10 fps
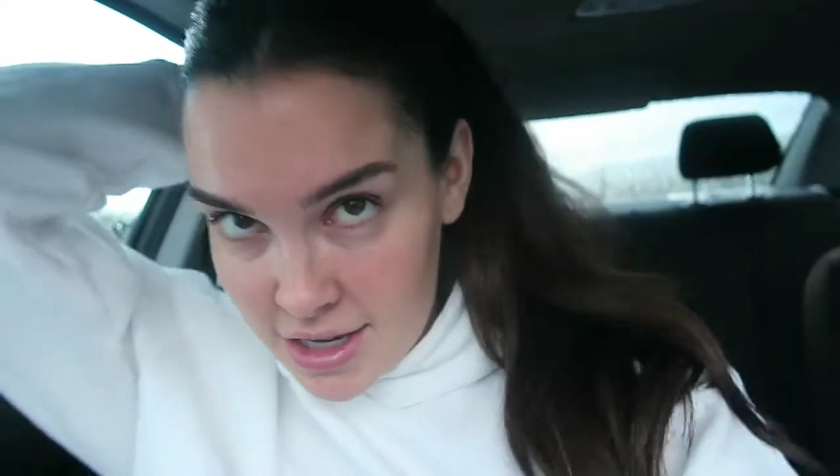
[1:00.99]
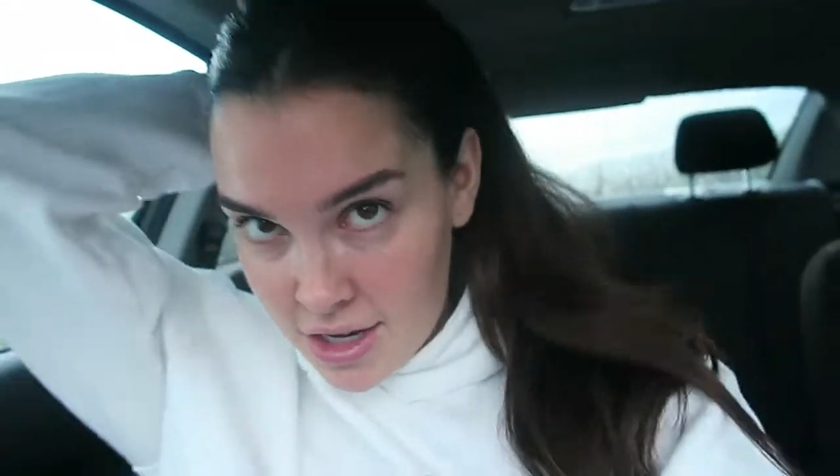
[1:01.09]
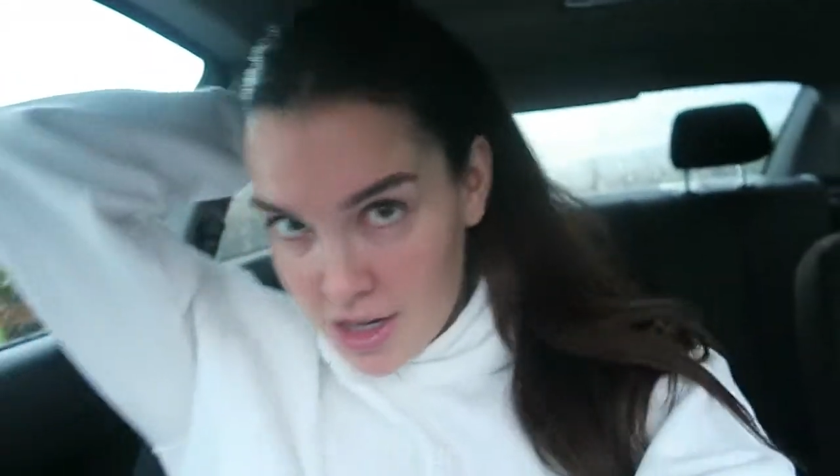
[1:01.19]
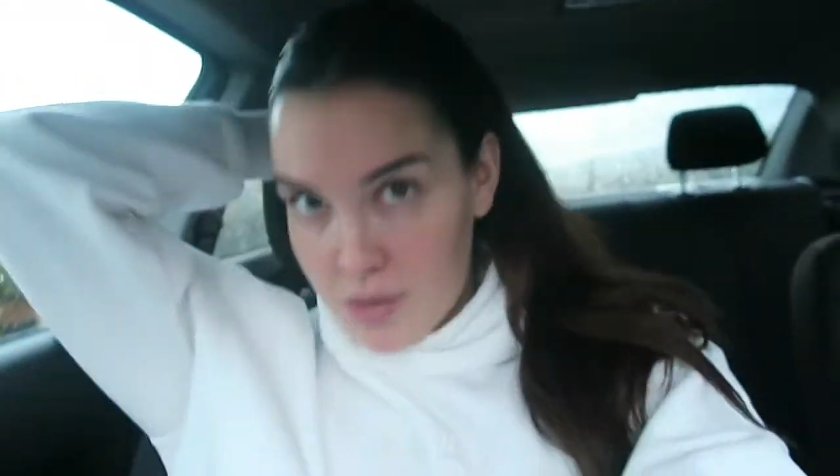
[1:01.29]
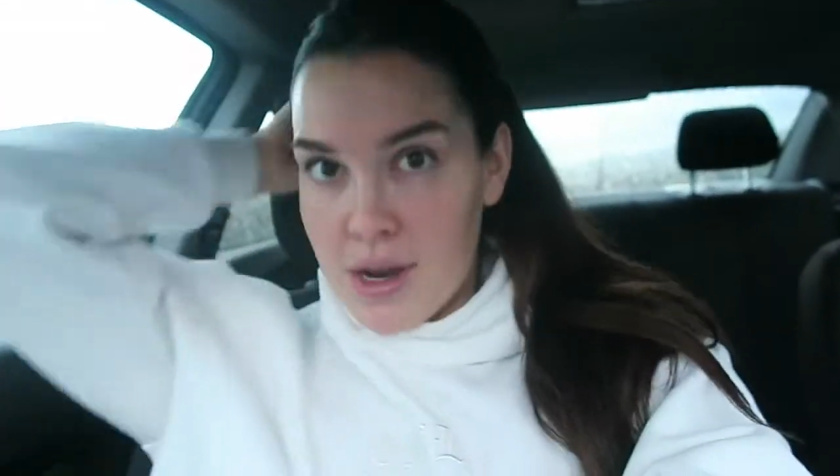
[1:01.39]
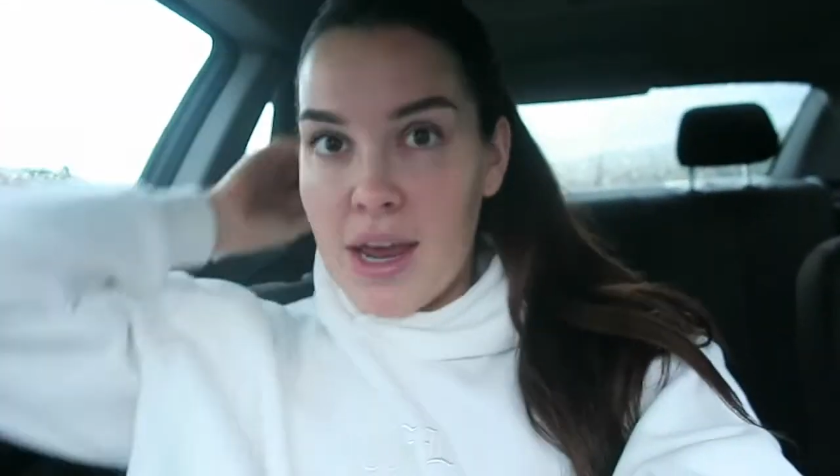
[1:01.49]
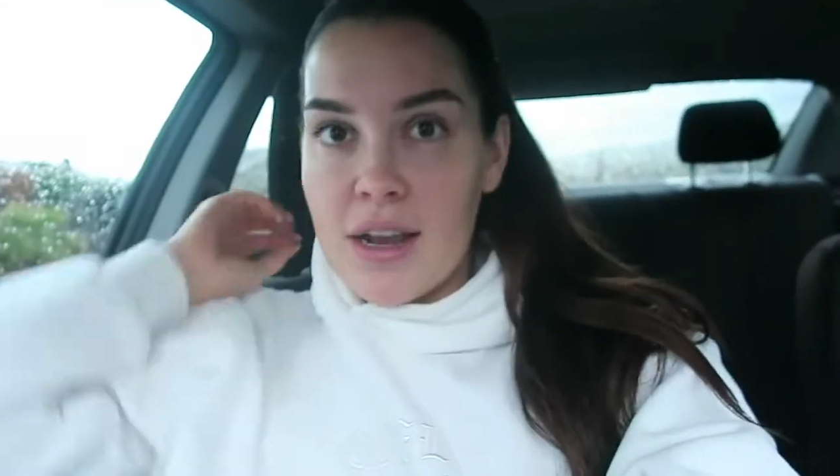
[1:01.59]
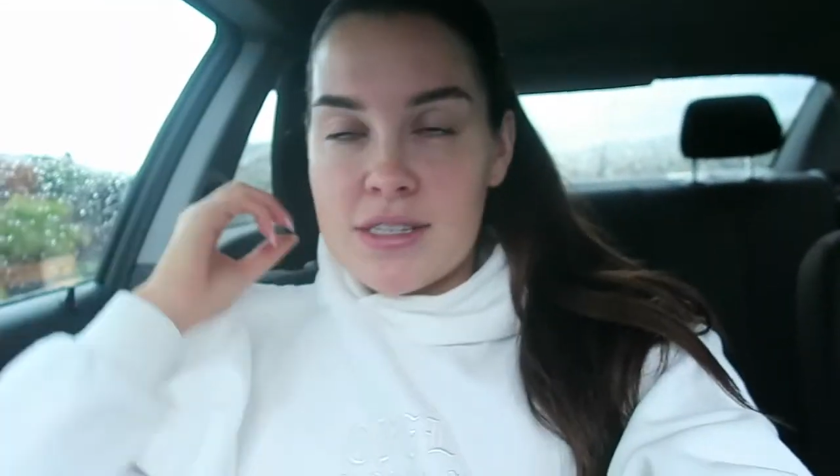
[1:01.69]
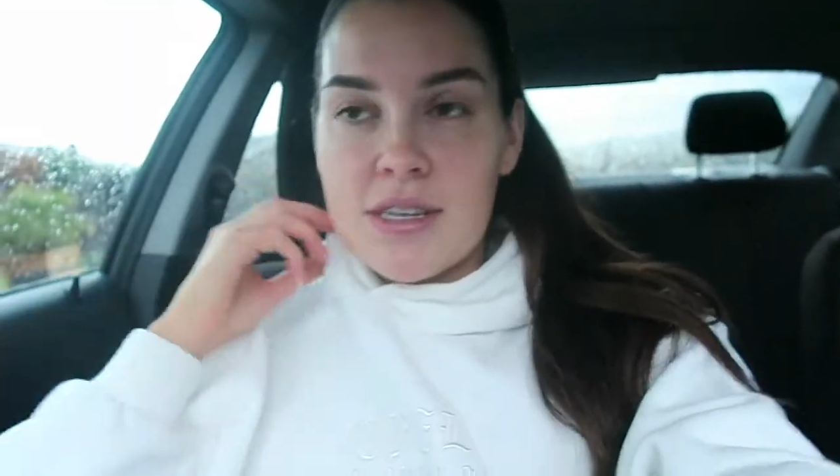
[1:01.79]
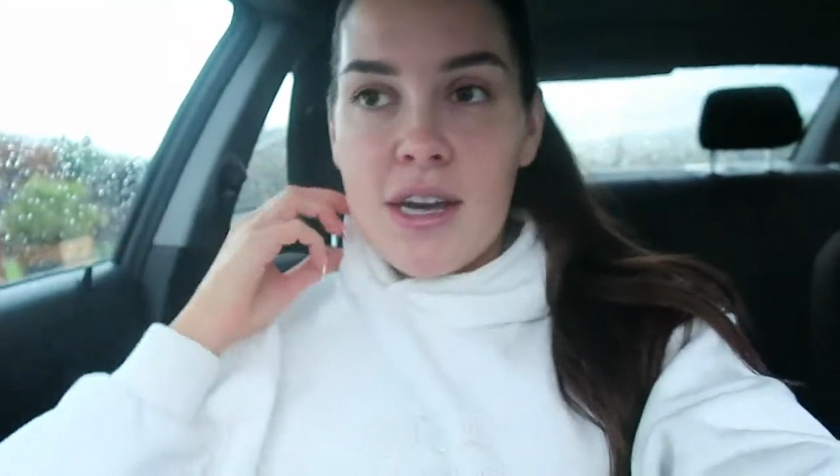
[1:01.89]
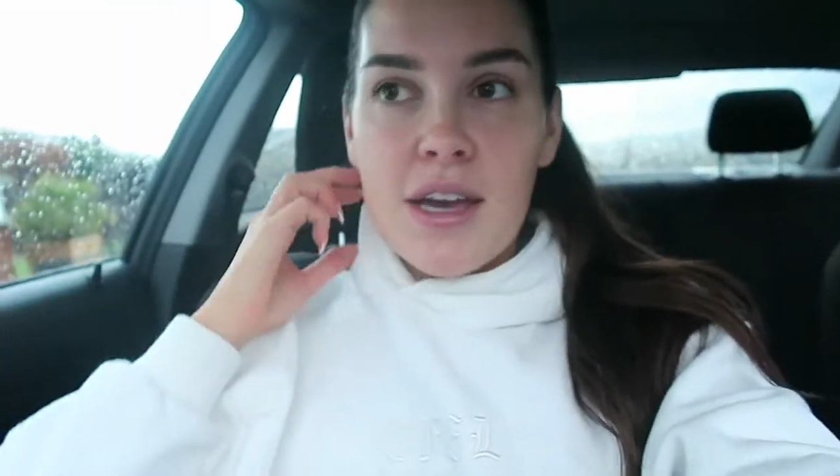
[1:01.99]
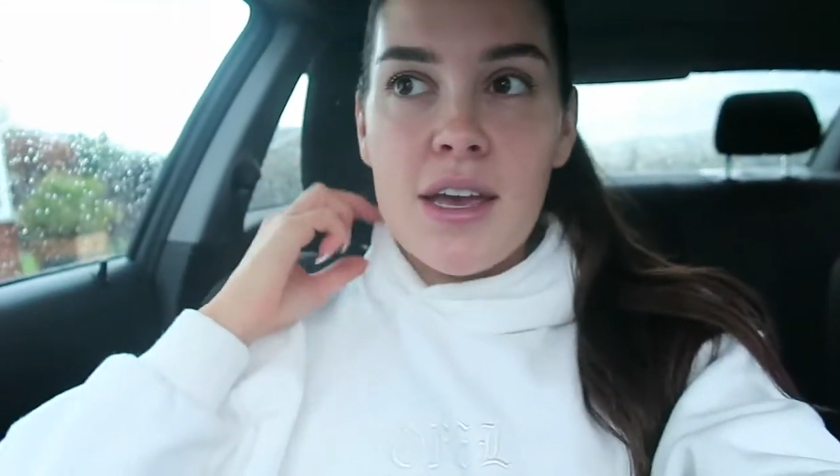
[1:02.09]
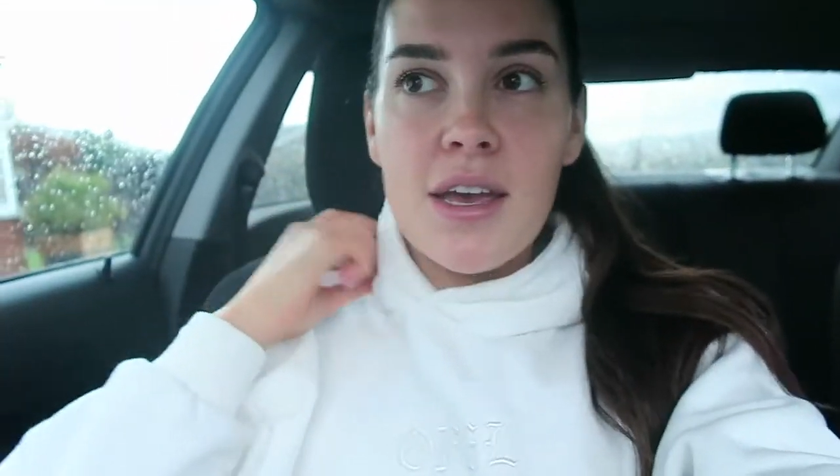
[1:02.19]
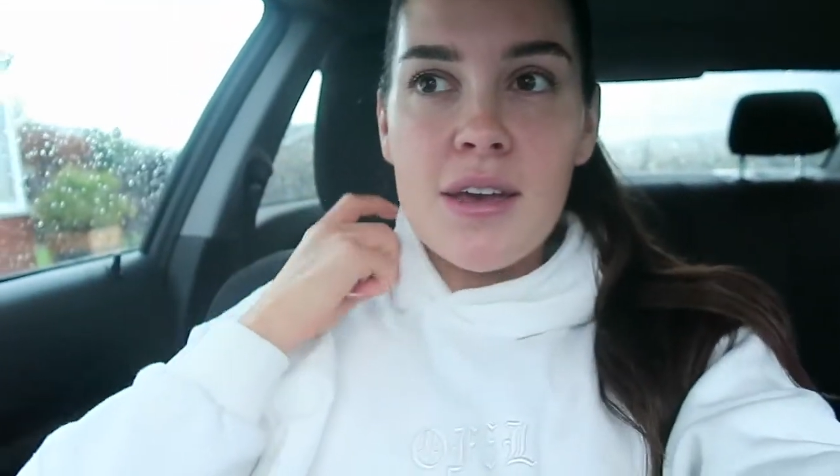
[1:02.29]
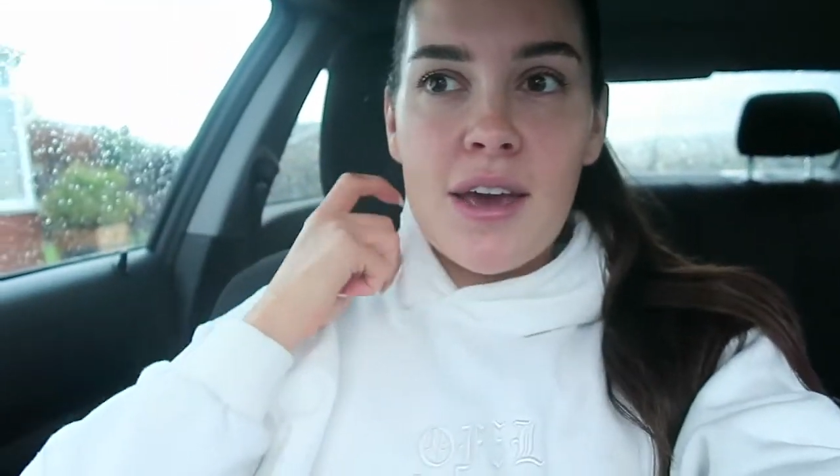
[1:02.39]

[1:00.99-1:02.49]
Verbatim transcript: I did a Q&A last night.